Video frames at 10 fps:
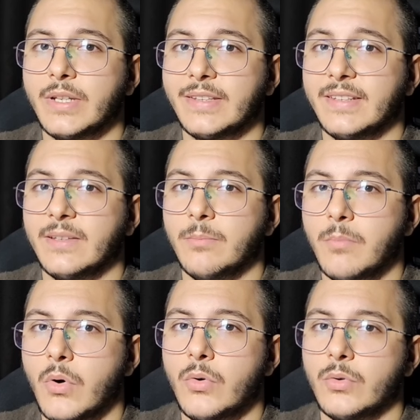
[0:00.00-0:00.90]
getting
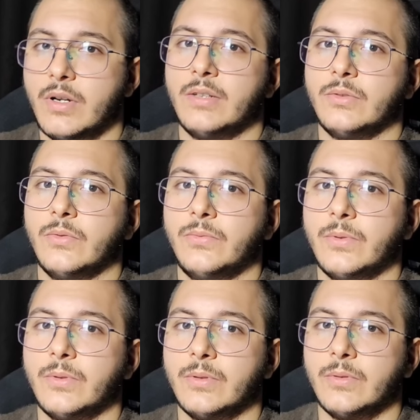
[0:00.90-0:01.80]
more out of
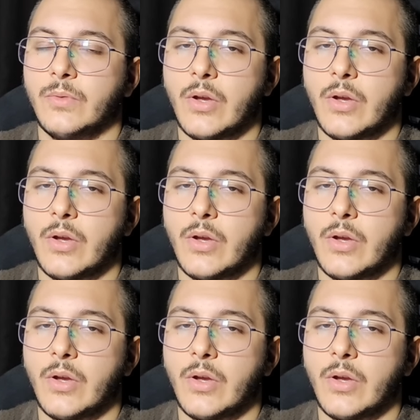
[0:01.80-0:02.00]
WoW